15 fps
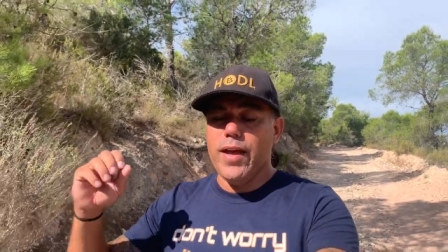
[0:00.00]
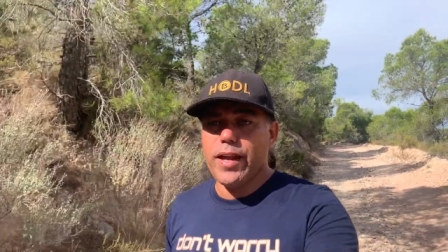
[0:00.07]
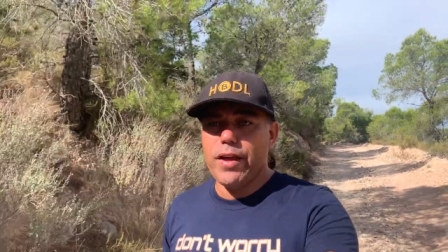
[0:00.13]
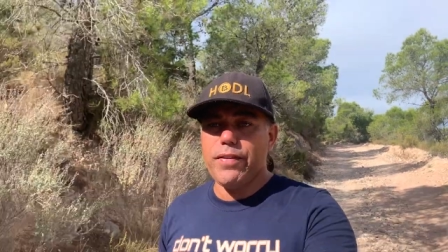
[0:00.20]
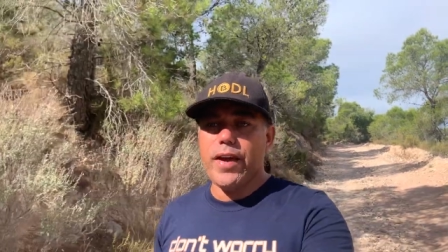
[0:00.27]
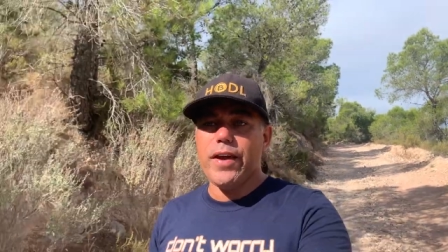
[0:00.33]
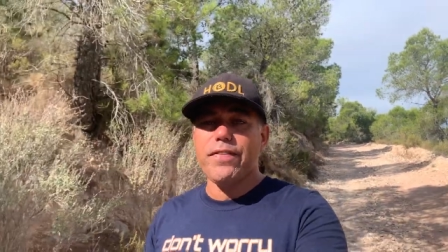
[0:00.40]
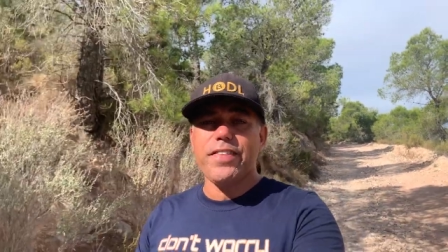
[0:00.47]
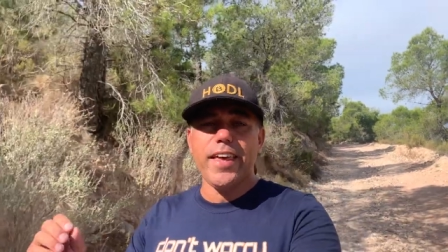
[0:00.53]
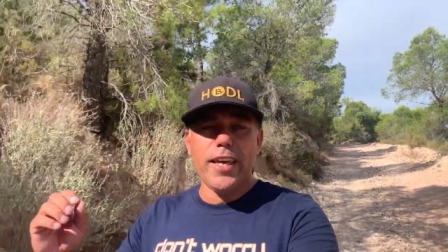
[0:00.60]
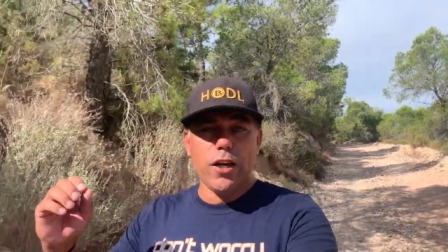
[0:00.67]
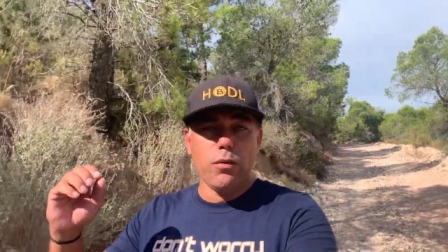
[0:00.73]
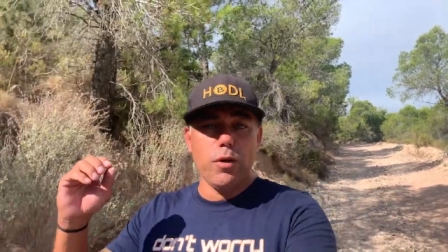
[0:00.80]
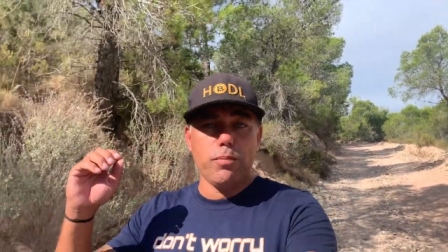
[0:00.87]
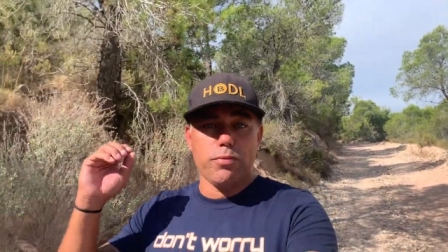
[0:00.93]
and I
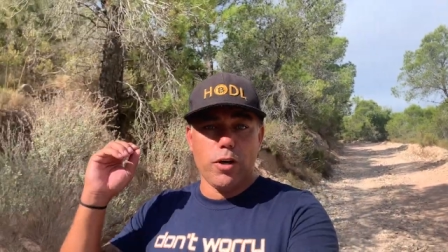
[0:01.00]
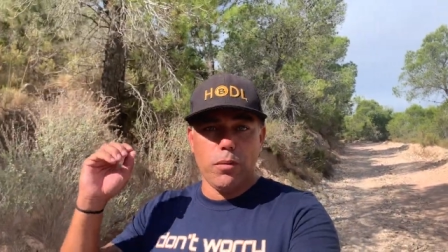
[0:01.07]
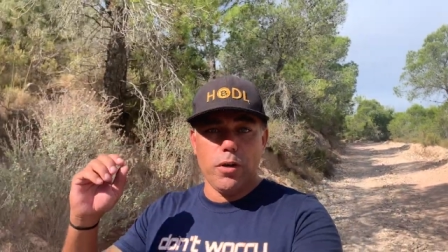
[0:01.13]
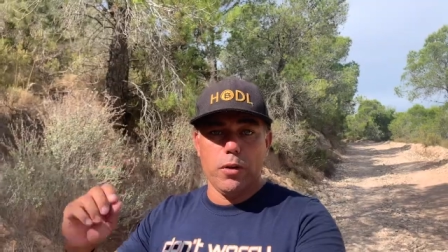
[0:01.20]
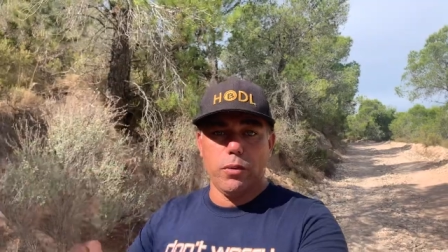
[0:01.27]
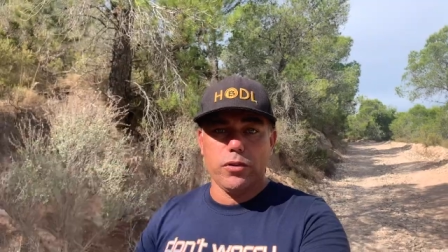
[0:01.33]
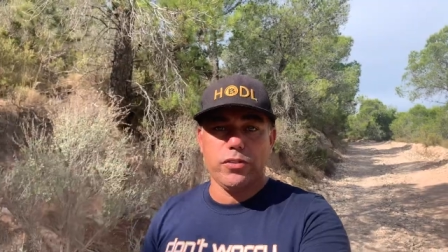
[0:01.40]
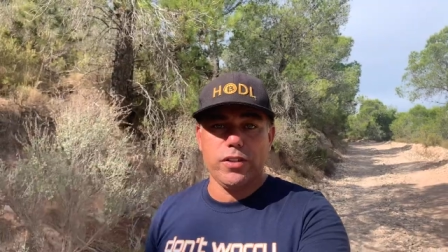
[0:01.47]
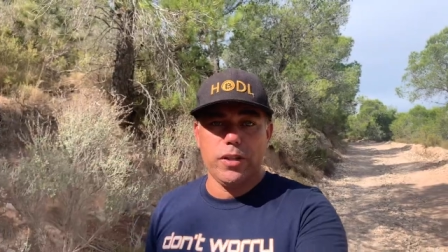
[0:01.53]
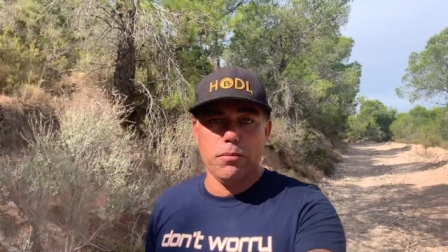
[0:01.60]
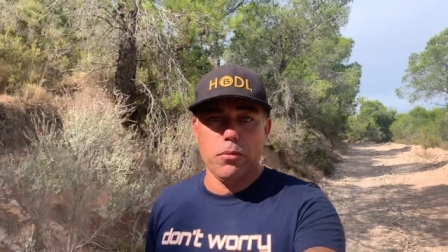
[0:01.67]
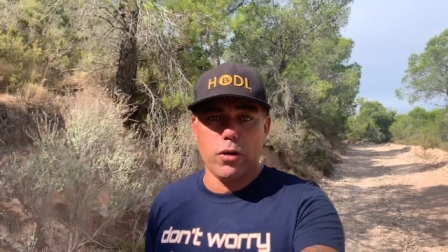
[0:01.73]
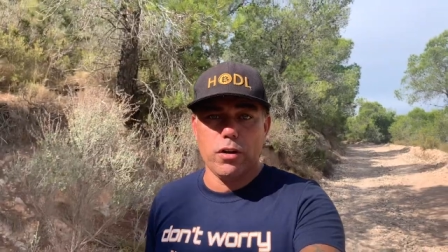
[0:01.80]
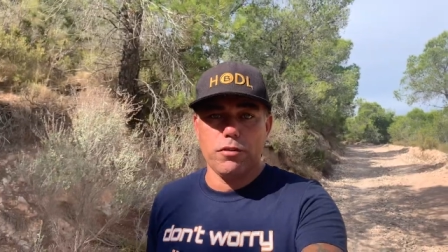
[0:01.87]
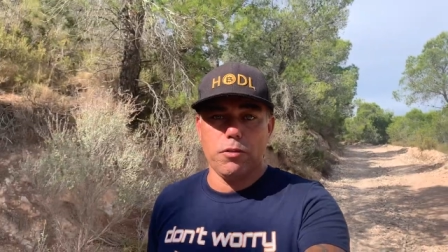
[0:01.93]
think we probably will see
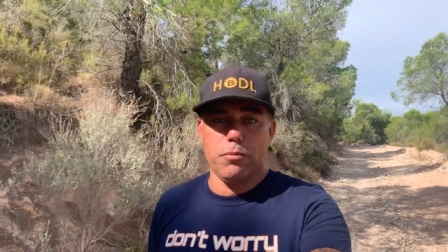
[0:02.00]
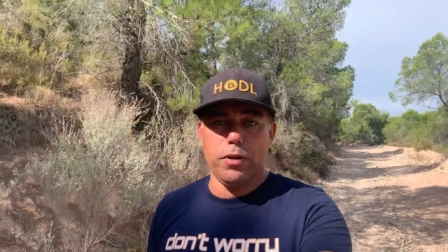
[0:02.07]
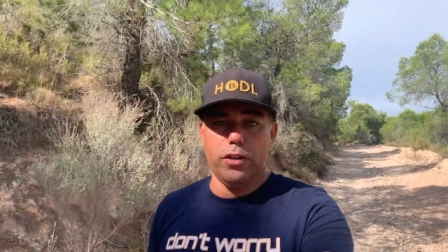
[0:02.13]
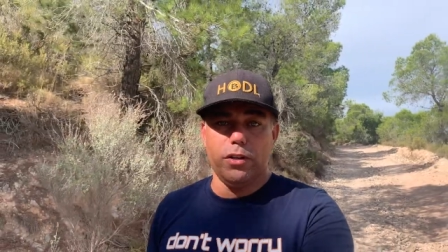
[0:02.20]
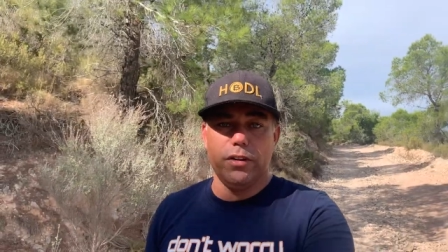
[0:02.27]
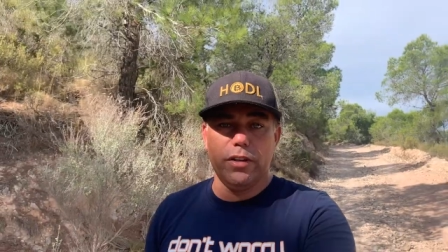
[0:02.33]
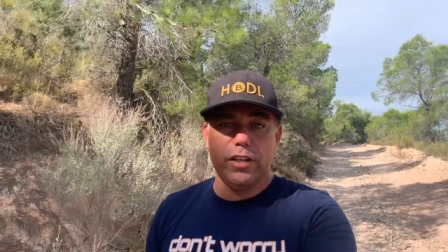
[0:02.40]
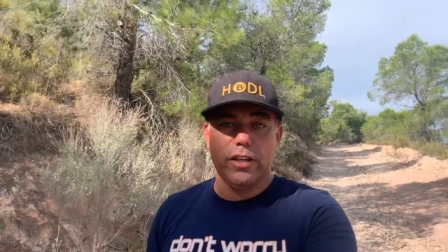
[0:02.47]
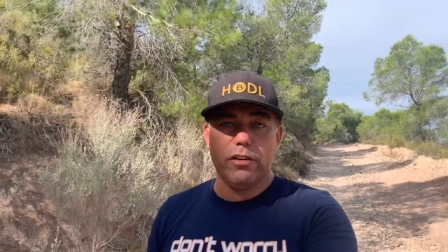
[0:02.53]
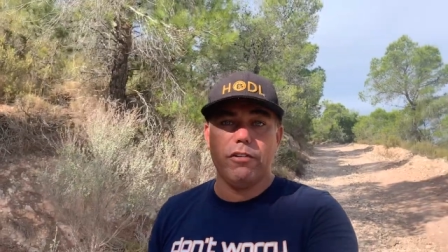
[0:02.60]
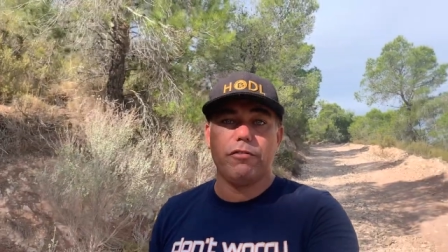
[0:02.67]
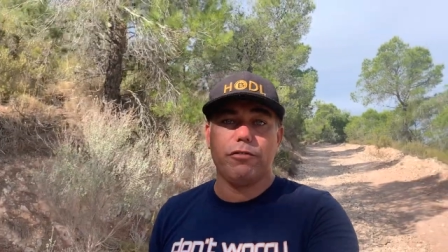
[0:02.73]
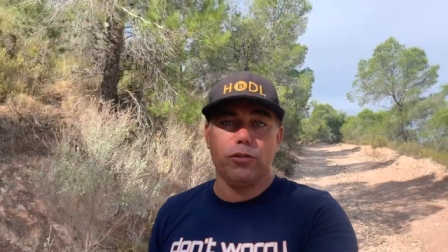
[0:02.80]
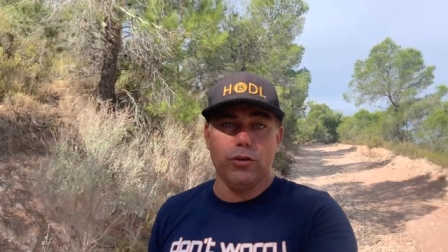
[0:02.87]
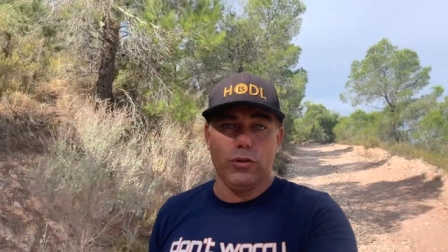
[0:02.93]
more of them in the near
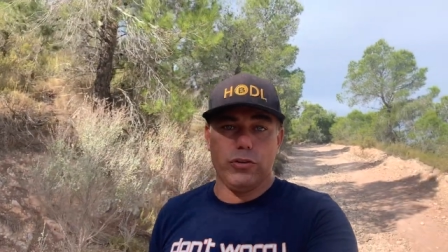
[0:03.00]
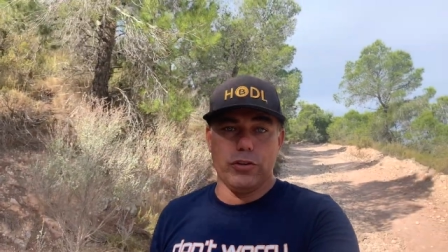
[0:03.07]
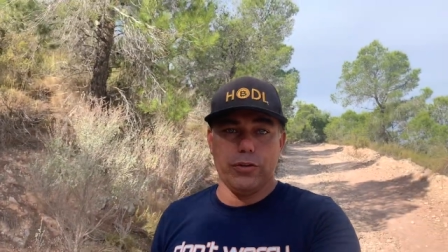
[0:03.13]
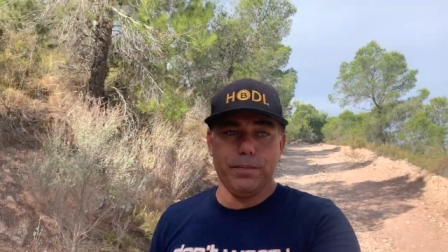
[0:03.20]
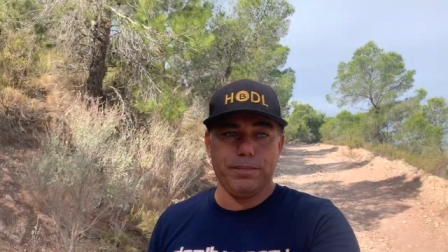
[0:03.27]
future.